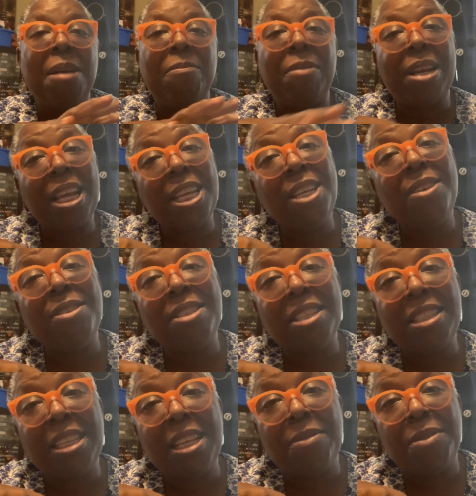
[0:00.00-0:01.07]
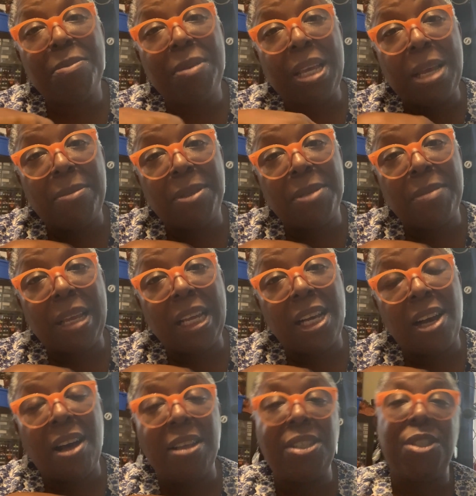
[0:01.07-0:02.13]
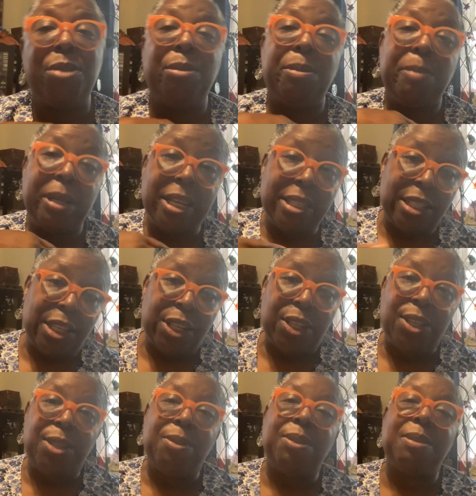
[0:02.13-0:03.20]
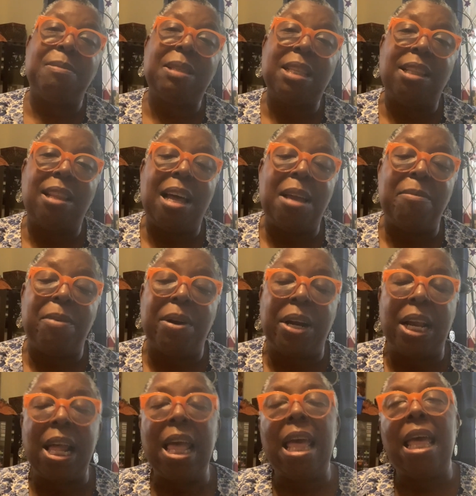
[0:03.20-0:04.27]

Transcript: but I used to love to be able to make costumes because I could use them in the library,